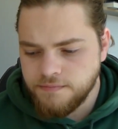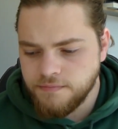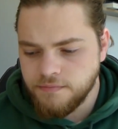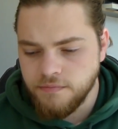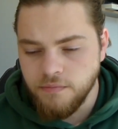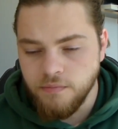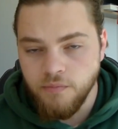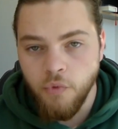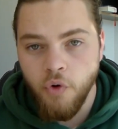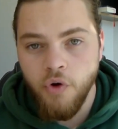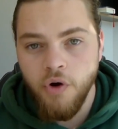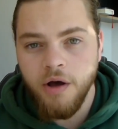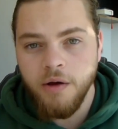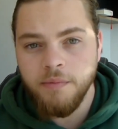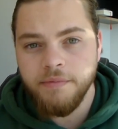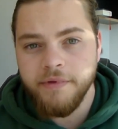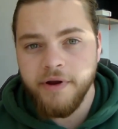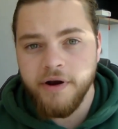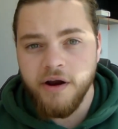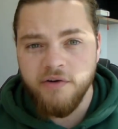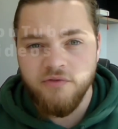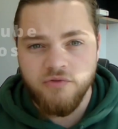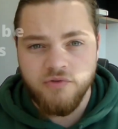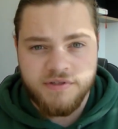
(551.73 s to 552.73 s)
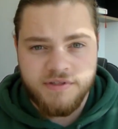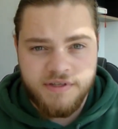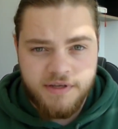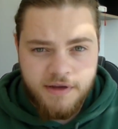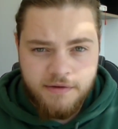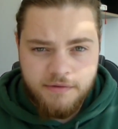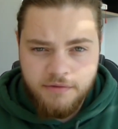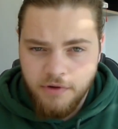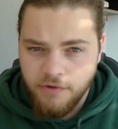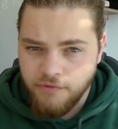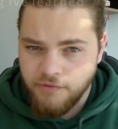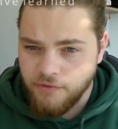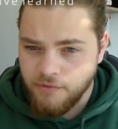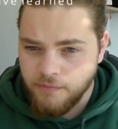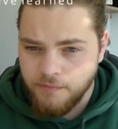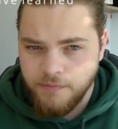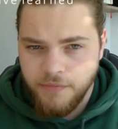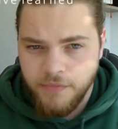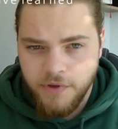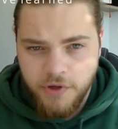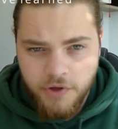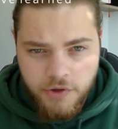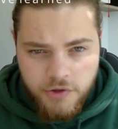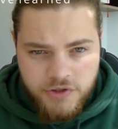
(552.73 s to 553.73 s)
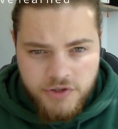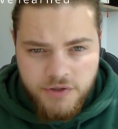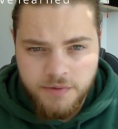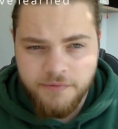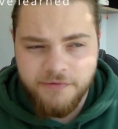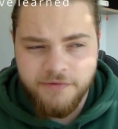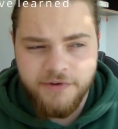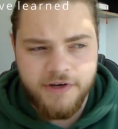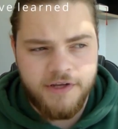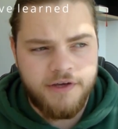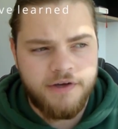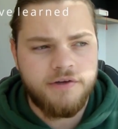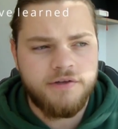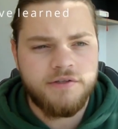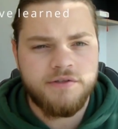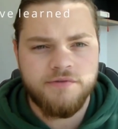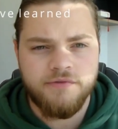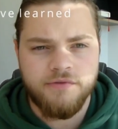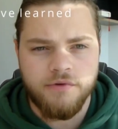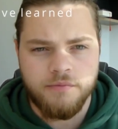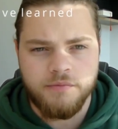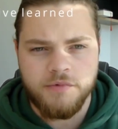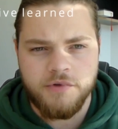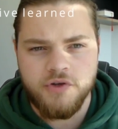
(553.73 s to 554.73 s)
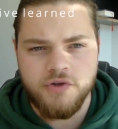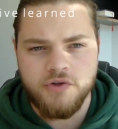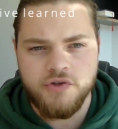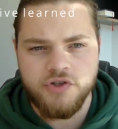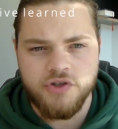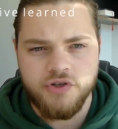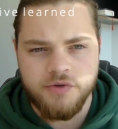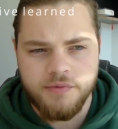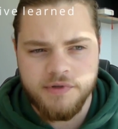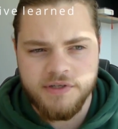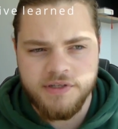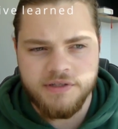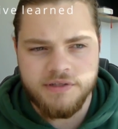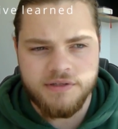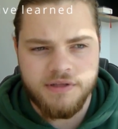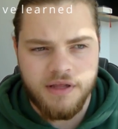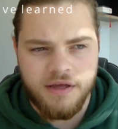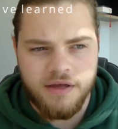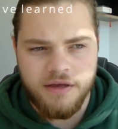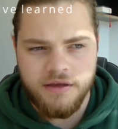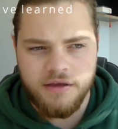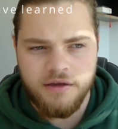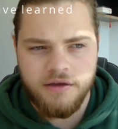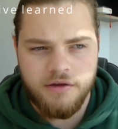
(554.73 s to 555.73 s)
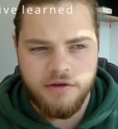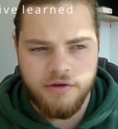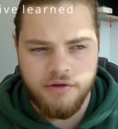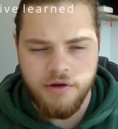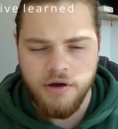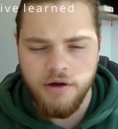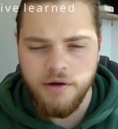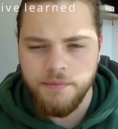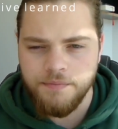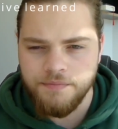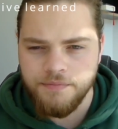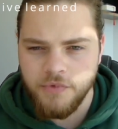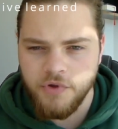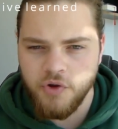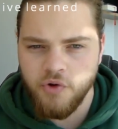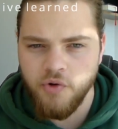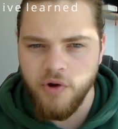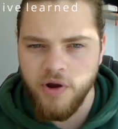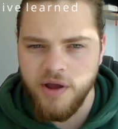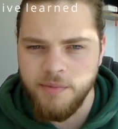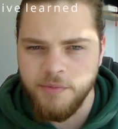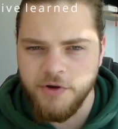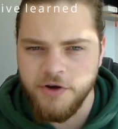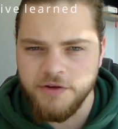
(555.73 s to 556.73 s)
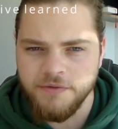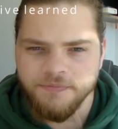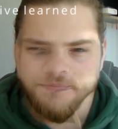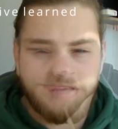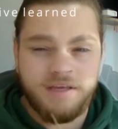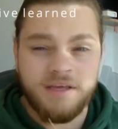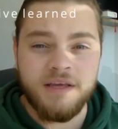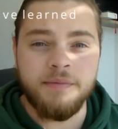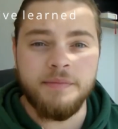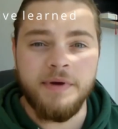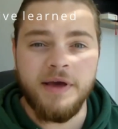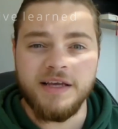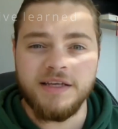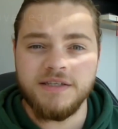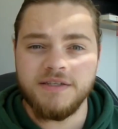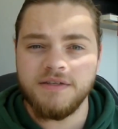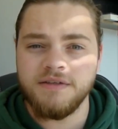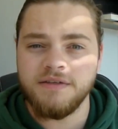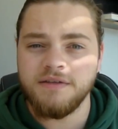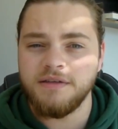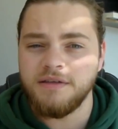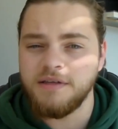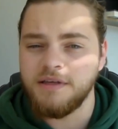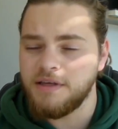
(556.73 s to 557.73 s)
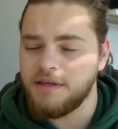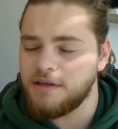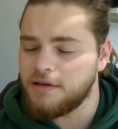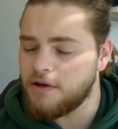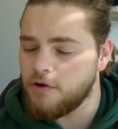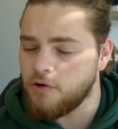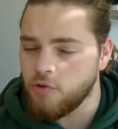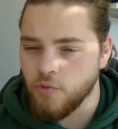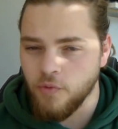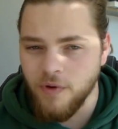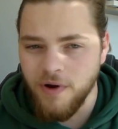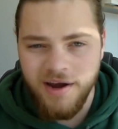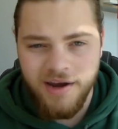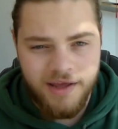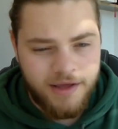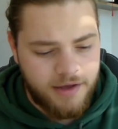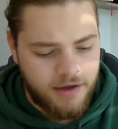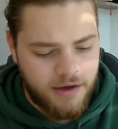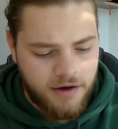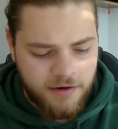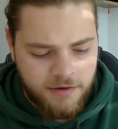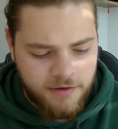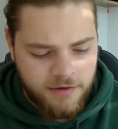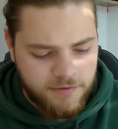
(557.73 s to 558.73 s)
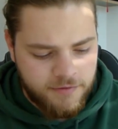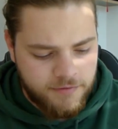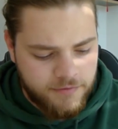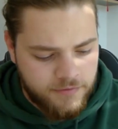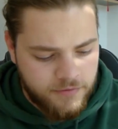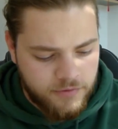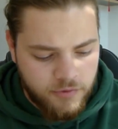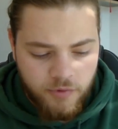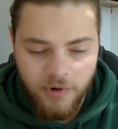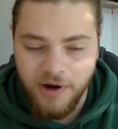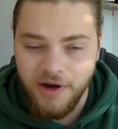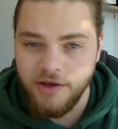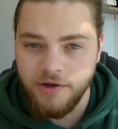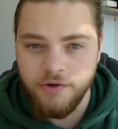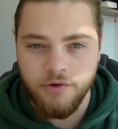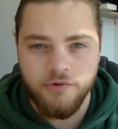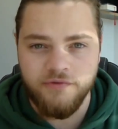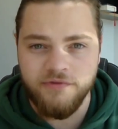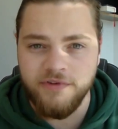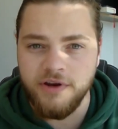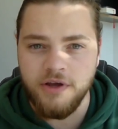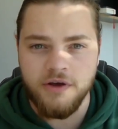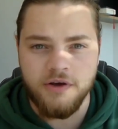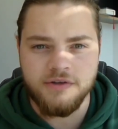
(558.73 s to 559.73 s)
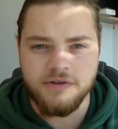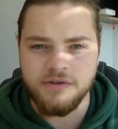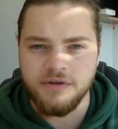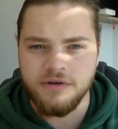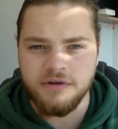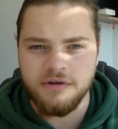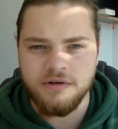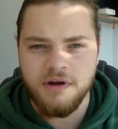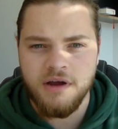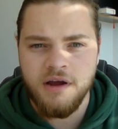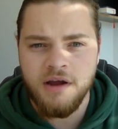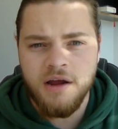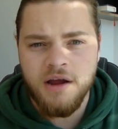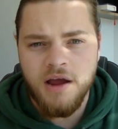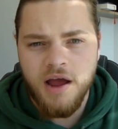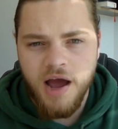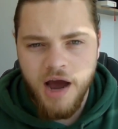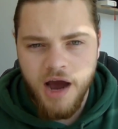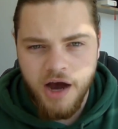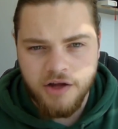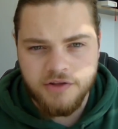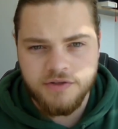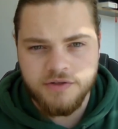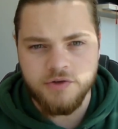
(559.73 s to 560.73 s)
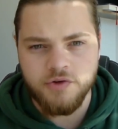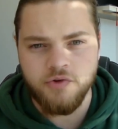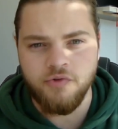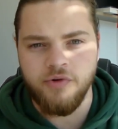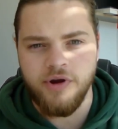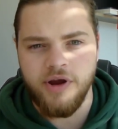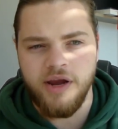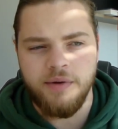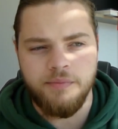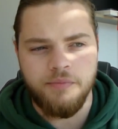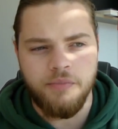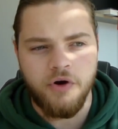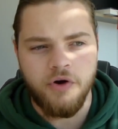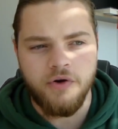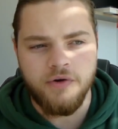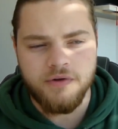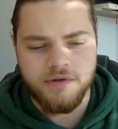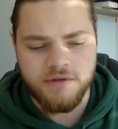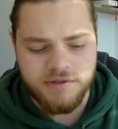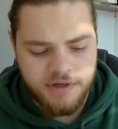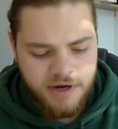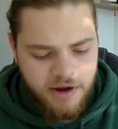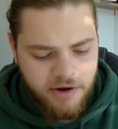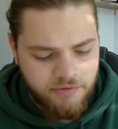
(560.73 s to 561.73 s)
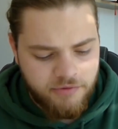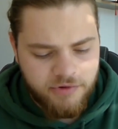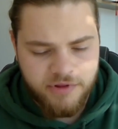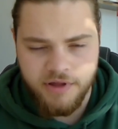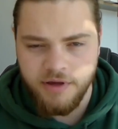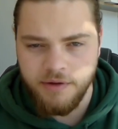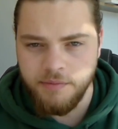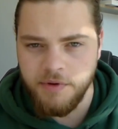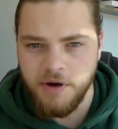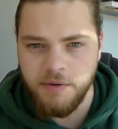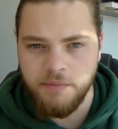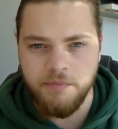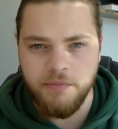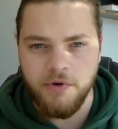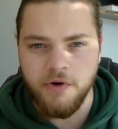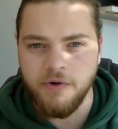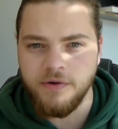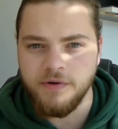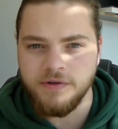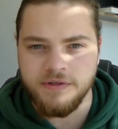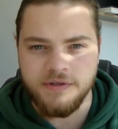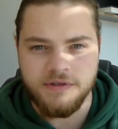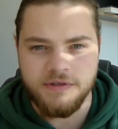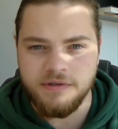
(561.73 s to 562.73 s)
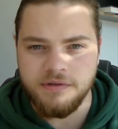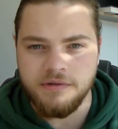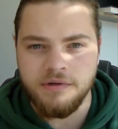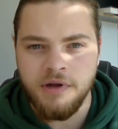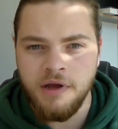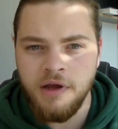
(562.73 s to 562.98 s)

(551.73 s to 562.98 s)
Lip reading: More help that I've received are from YouTube videos from YouTubers like Kramer. He makes really good videos on how to create bows and everything about bows, and